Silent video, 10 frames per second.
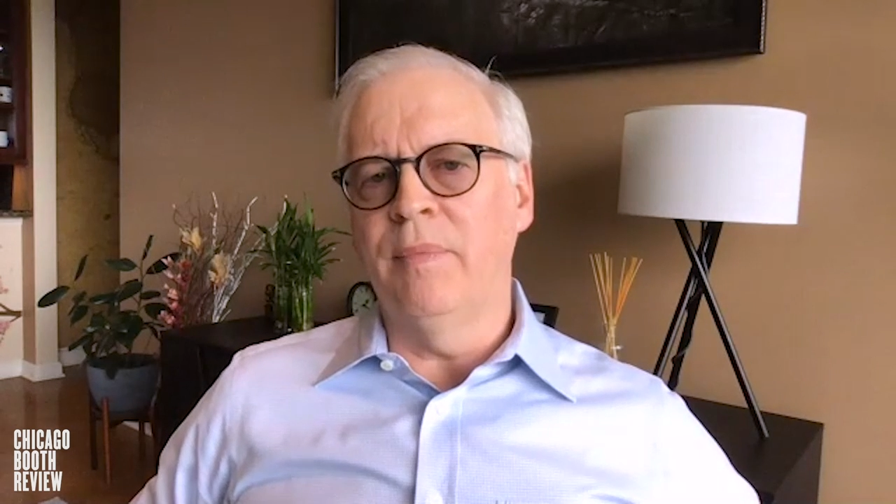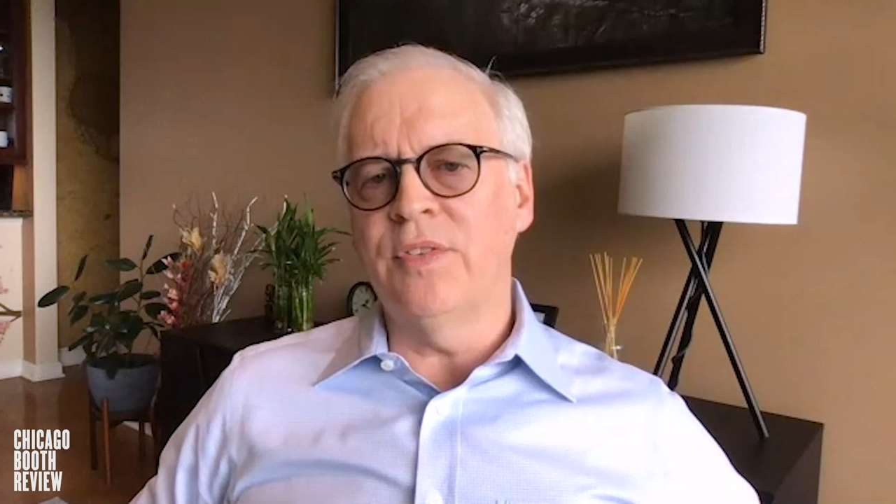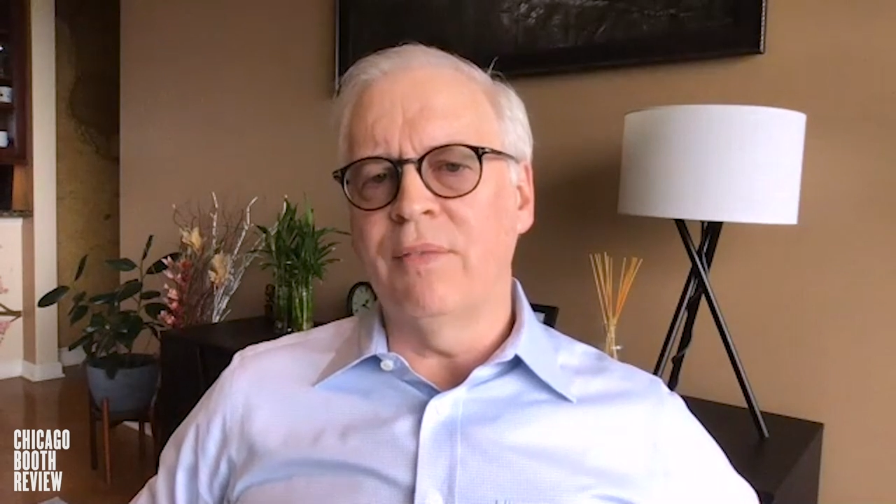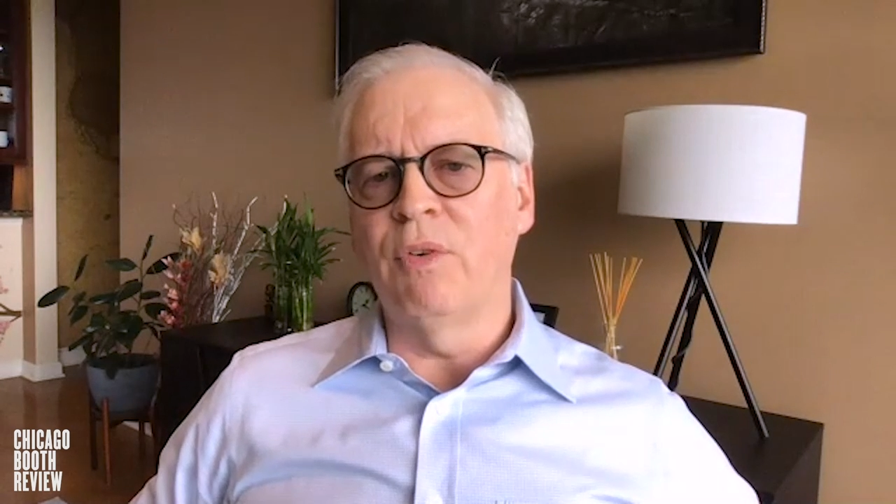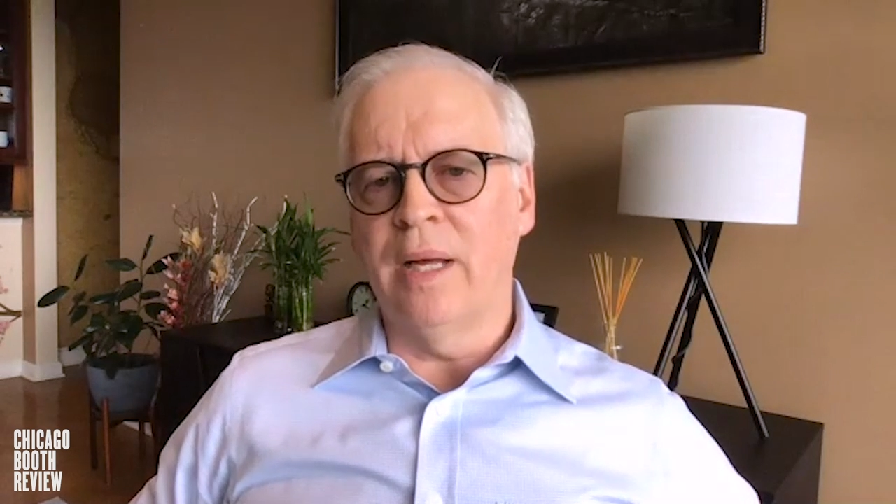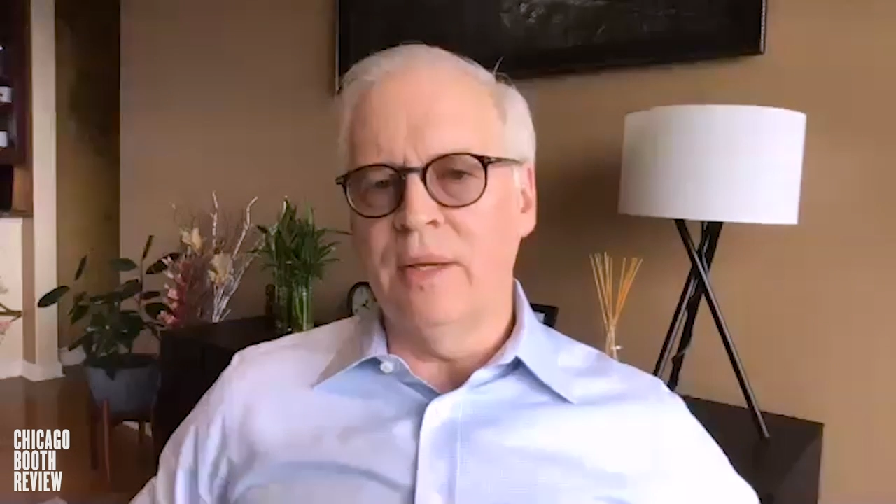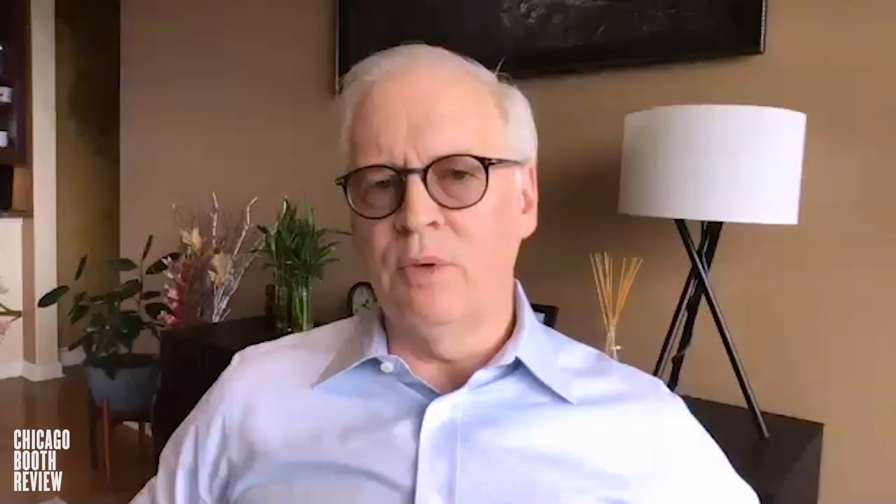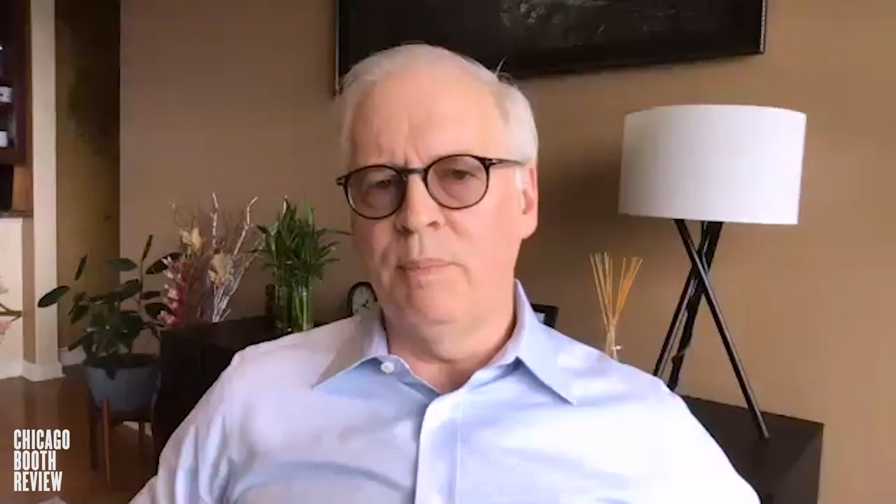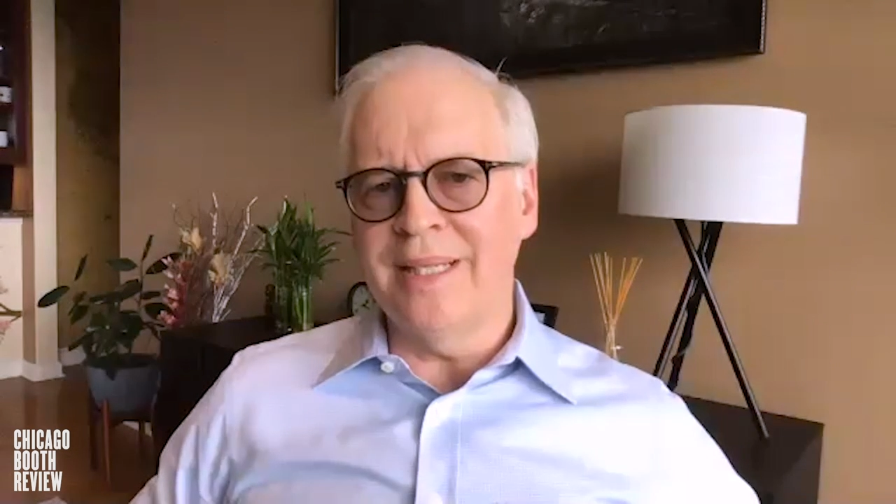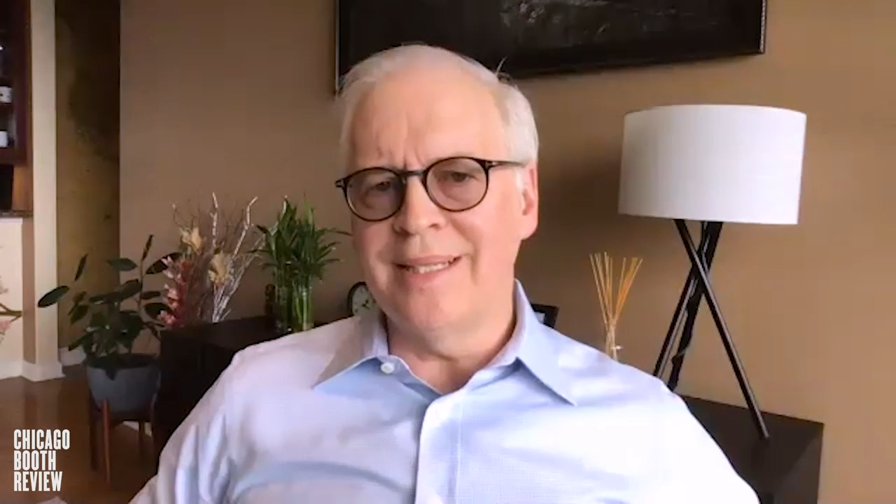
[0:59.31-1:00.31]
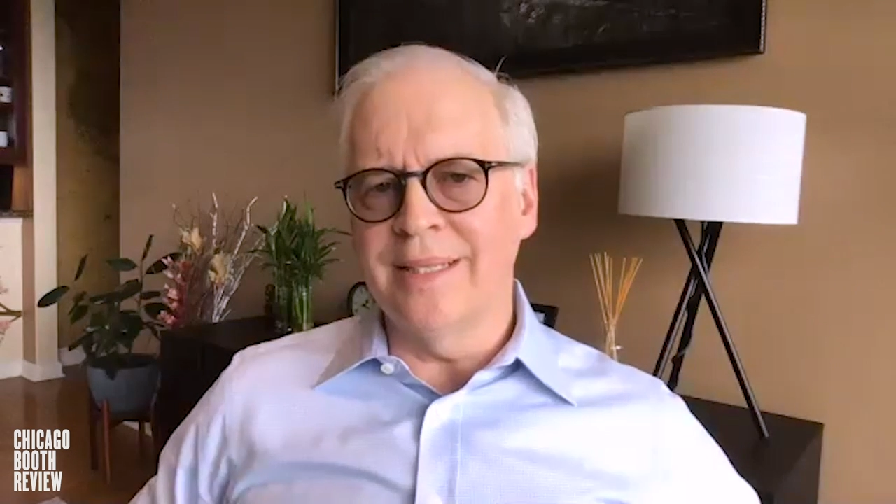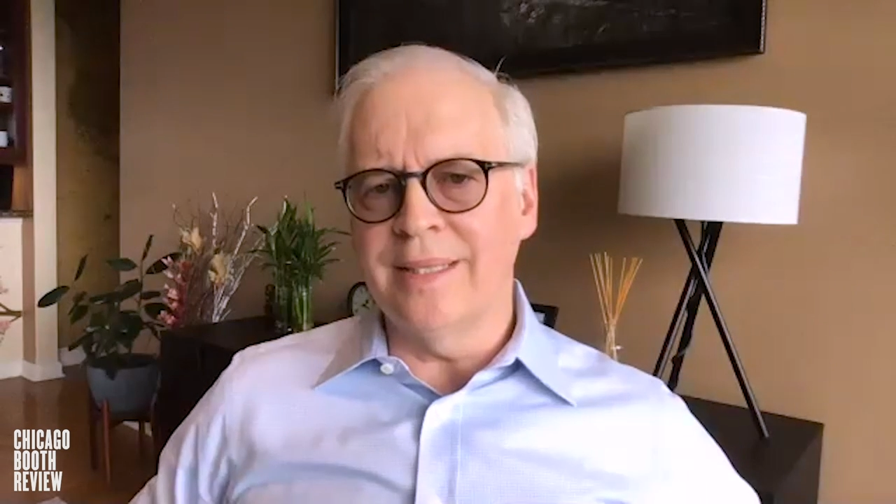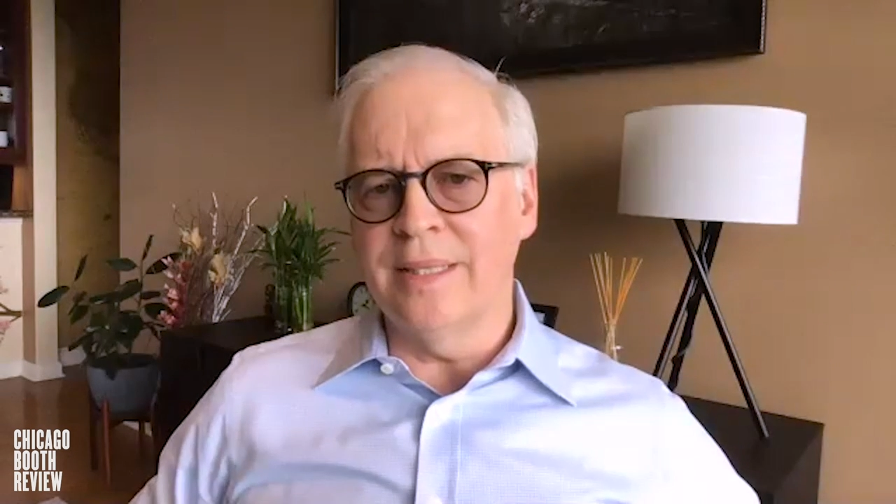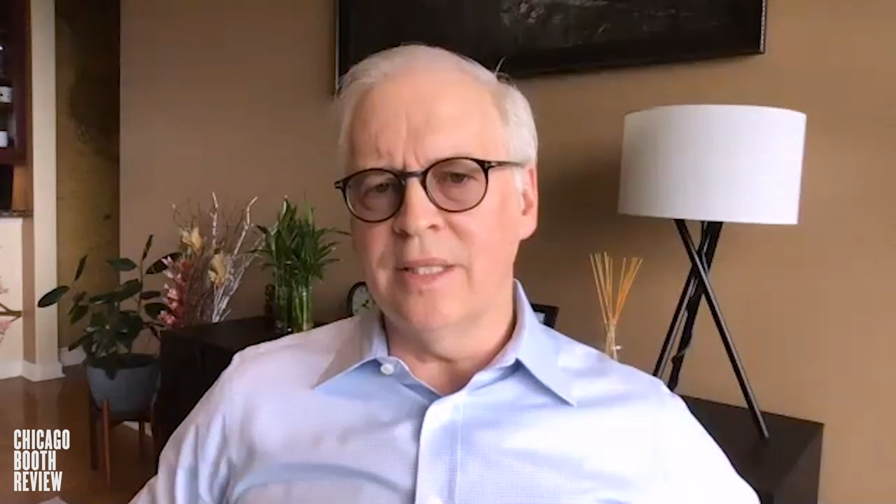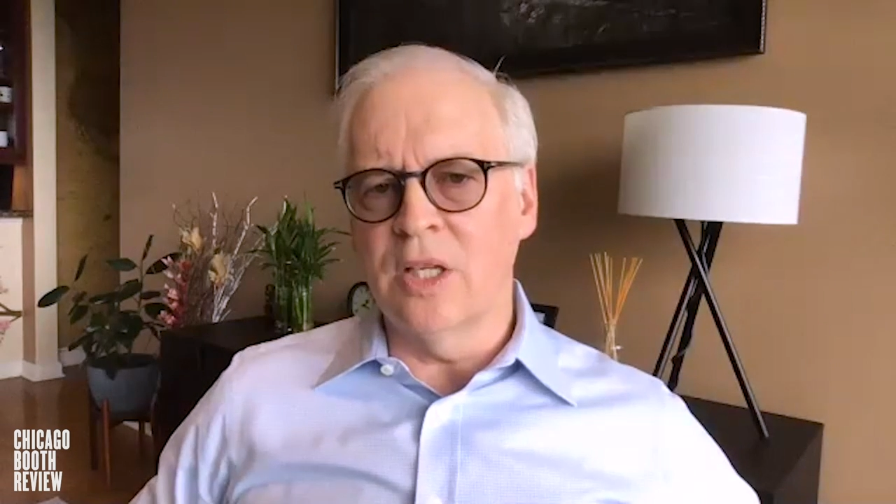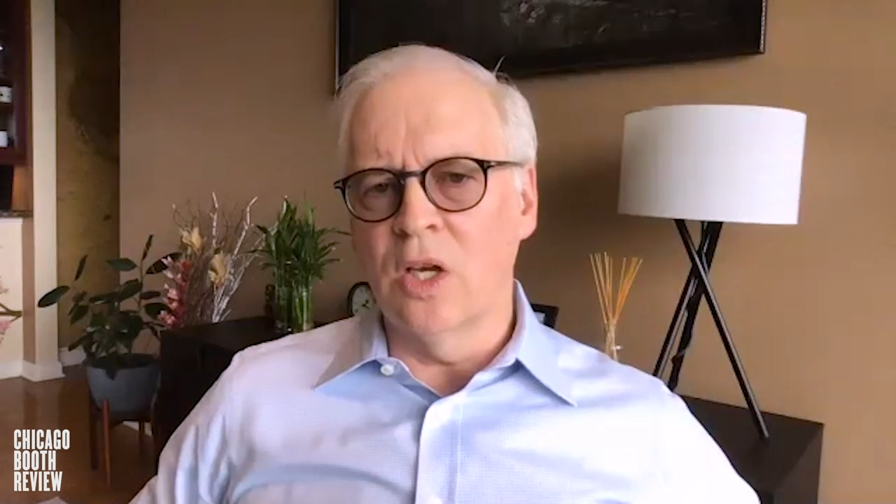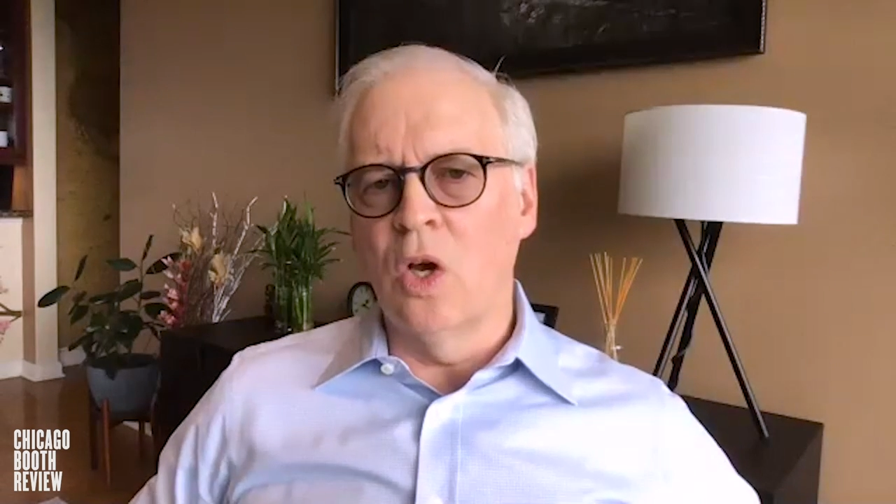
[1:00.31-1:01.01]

several hundred businesses,